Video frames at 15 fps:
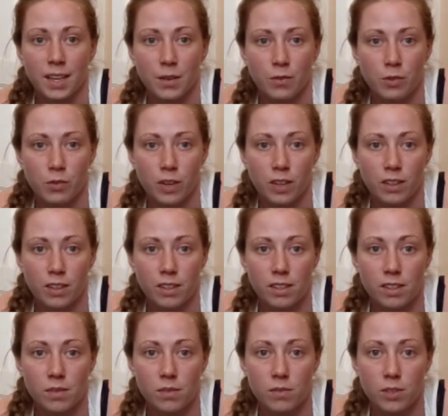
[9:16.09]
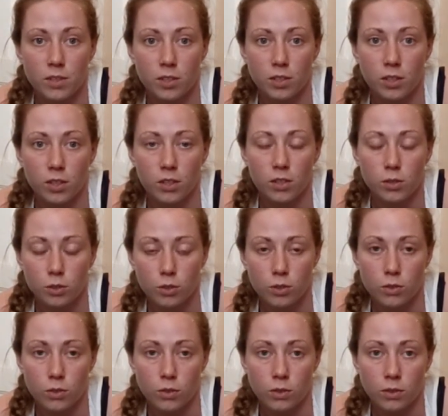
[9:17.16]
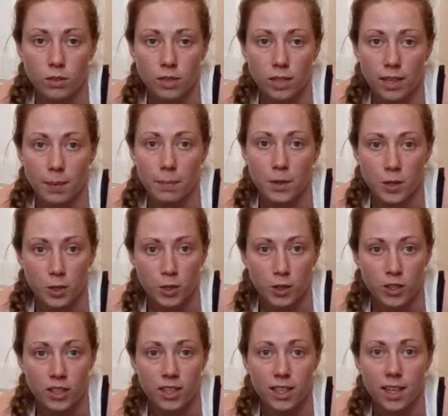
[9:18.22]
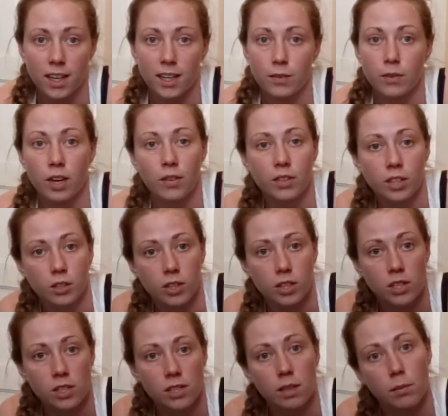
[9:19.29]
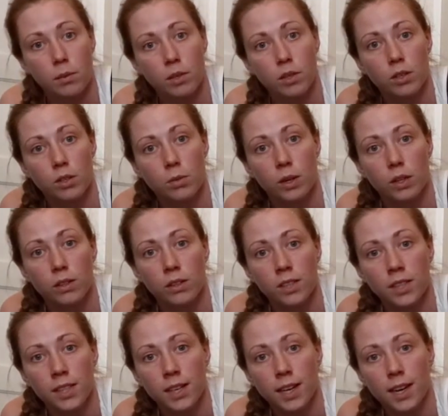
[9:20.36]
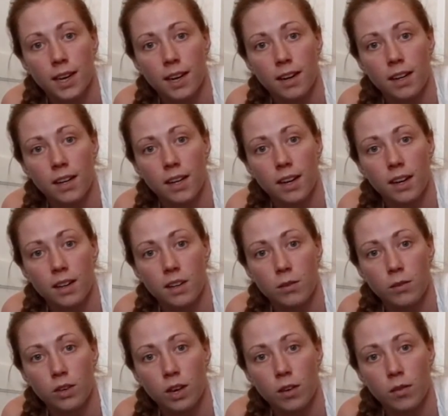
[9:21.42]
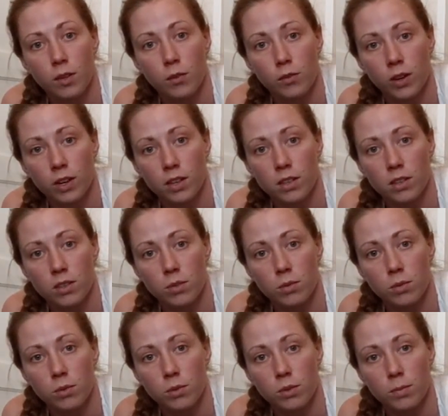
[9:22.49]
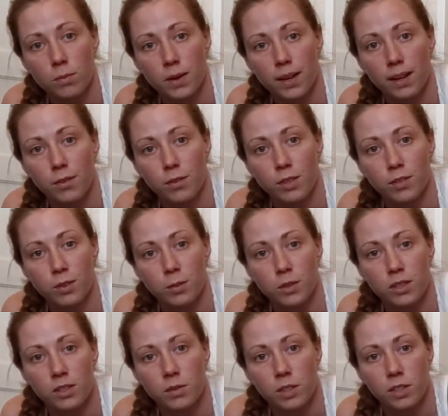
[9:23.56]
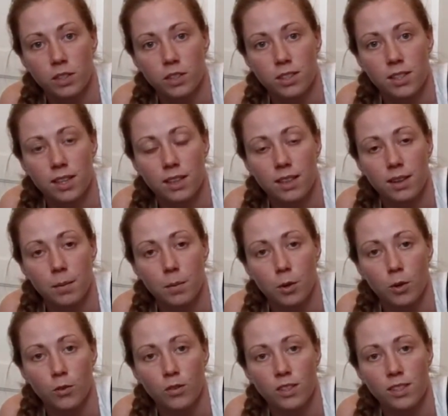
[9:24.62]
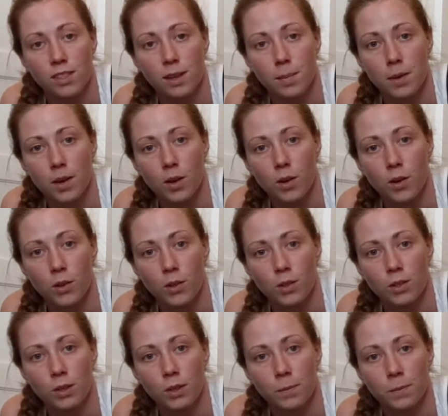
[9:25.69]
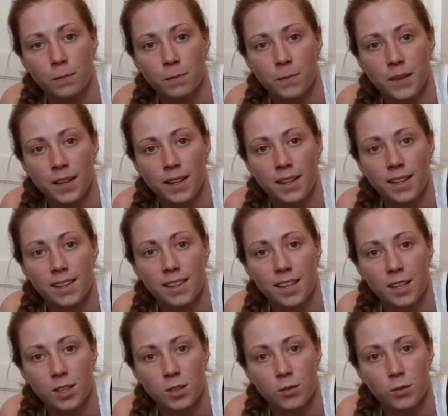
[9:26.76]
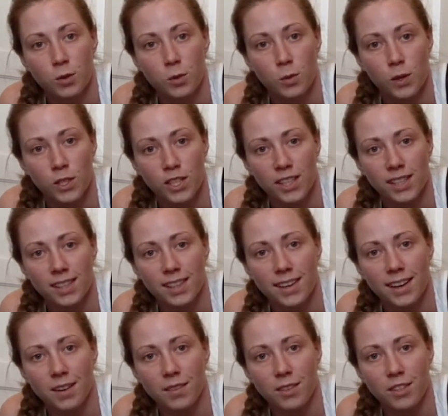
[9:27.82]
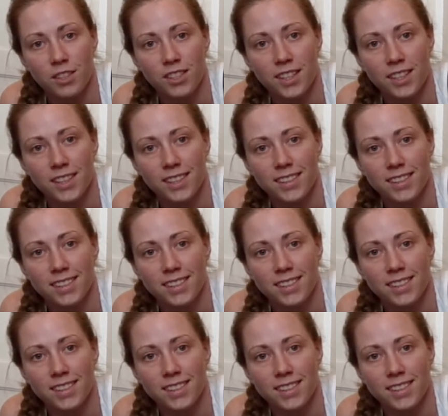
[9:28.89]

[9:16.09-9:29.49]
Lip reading: If you found this video useful, let me know. If you have any questions, let me know as well. And if you have any friends who would benefit from this video, send them over to them also. Thanks for watching and have a good day.